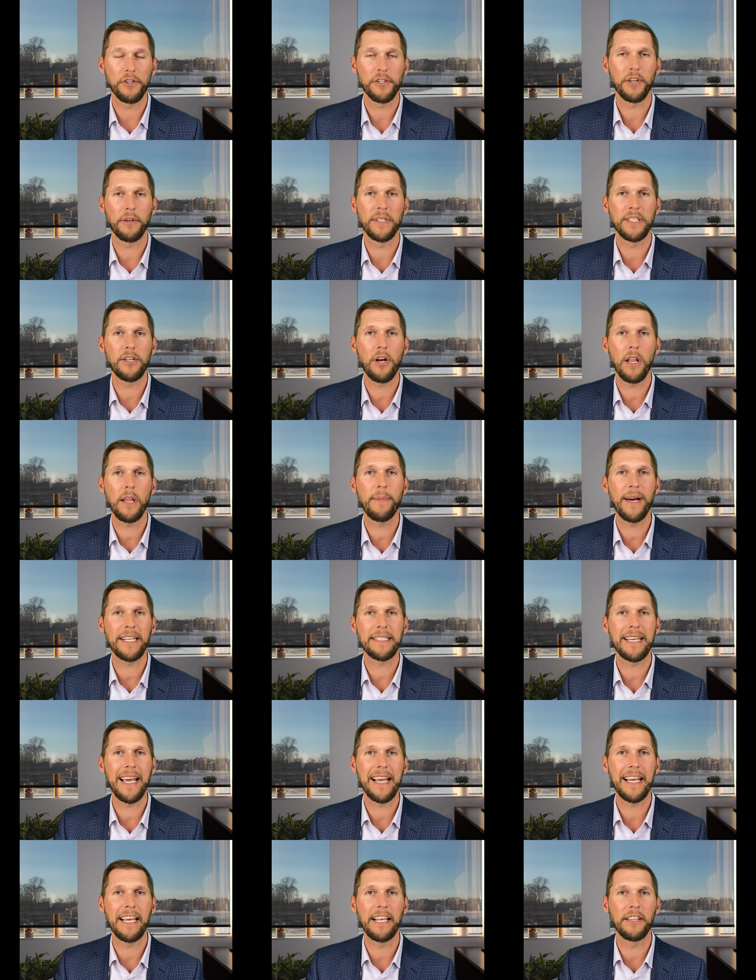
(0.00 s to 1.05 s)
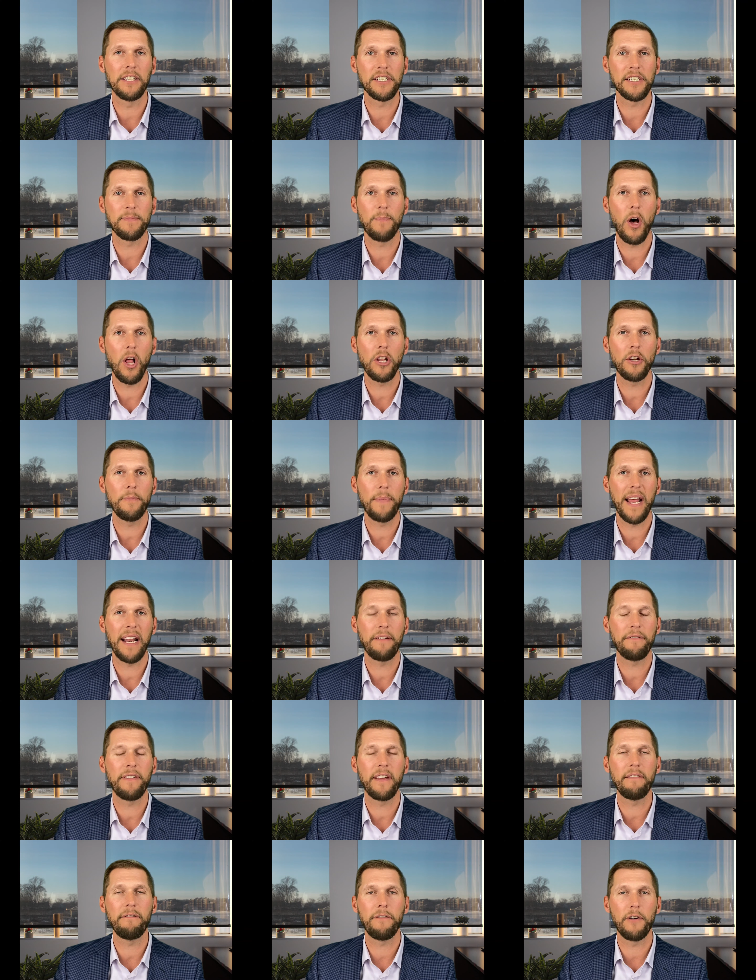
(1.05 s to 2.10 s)
So it's all about taking the smaller
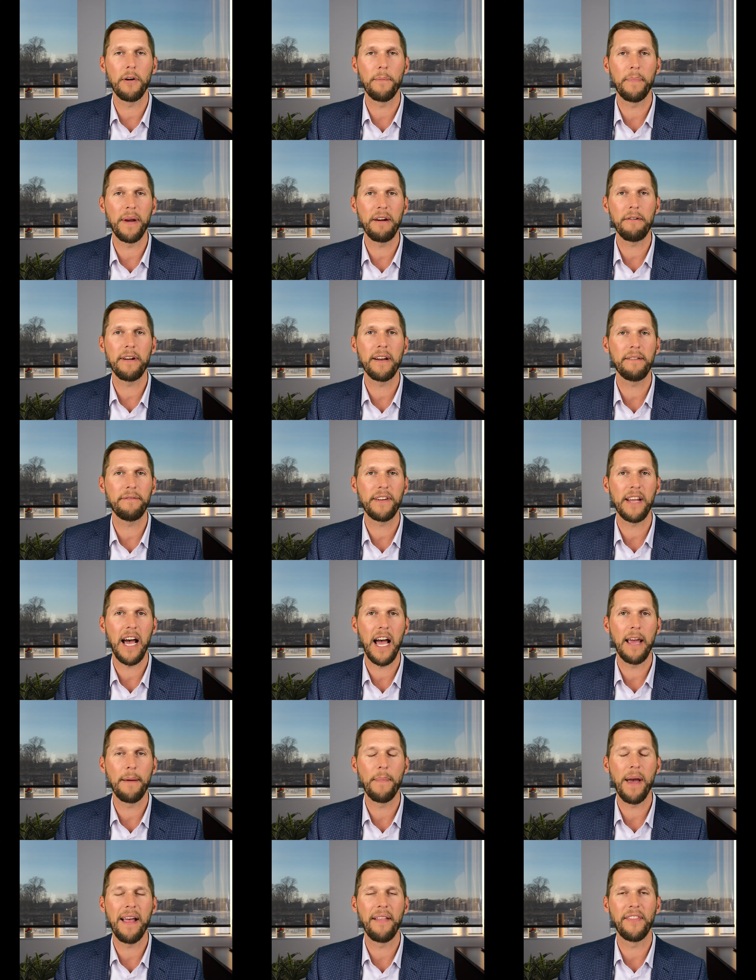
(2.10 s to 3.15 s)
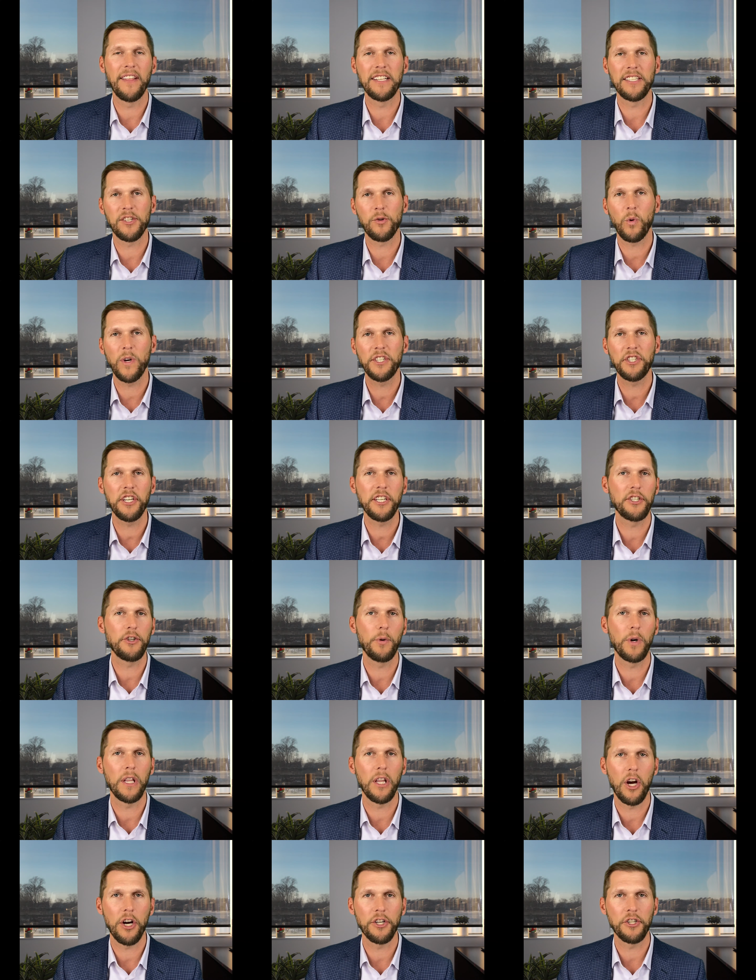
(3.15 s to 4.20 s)
benefit for a period of time and then switching to a
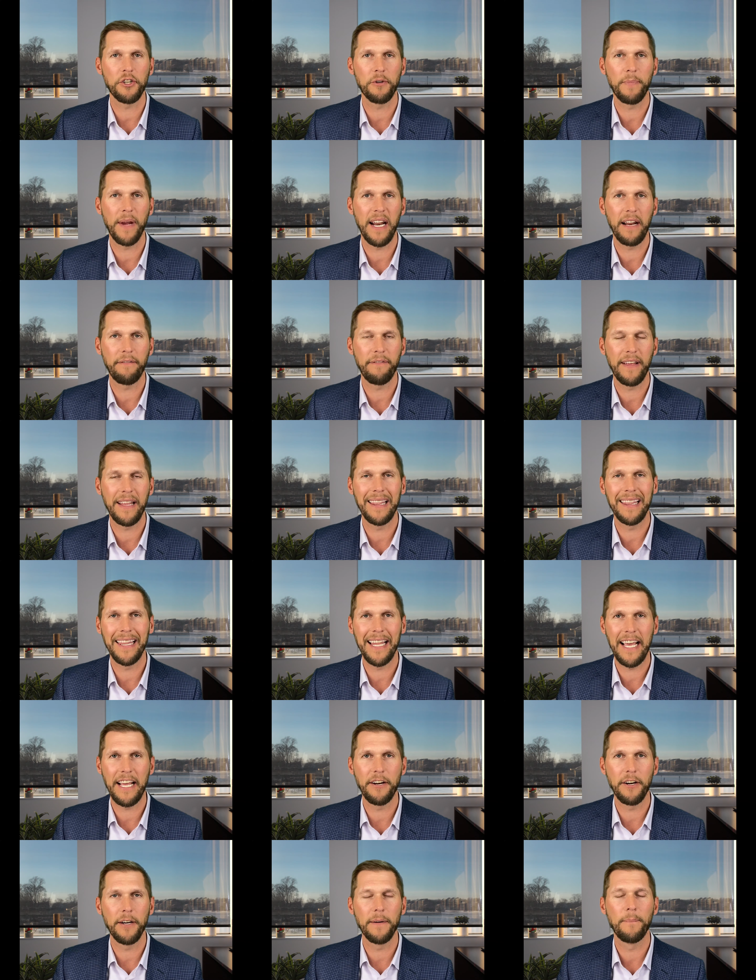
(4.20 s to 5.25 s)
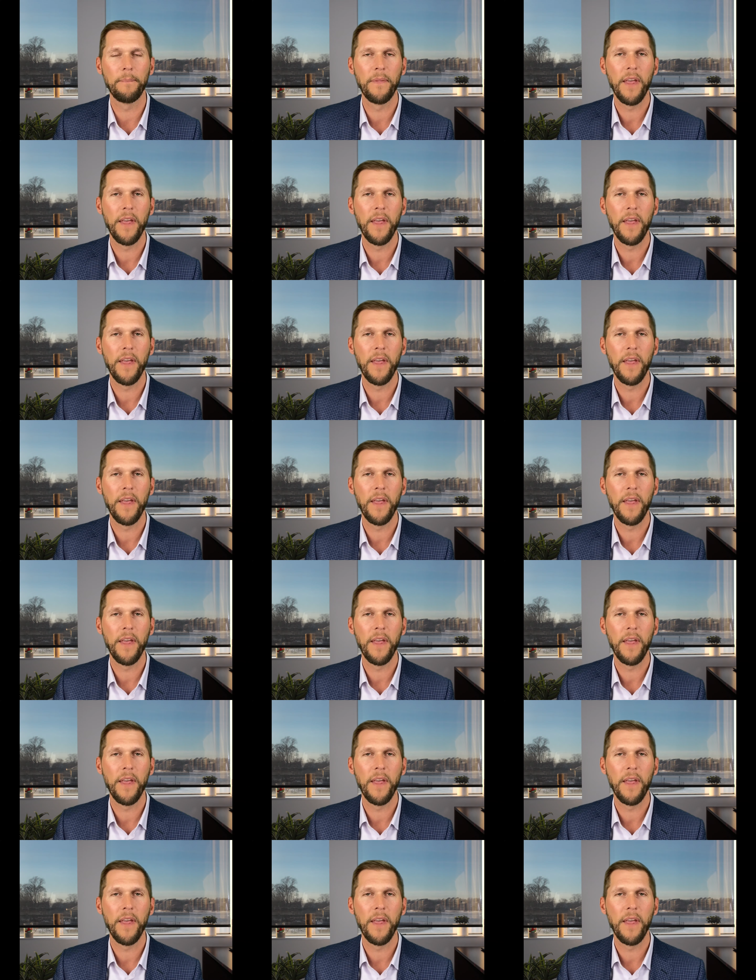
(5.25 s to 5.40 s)
larger benefit later.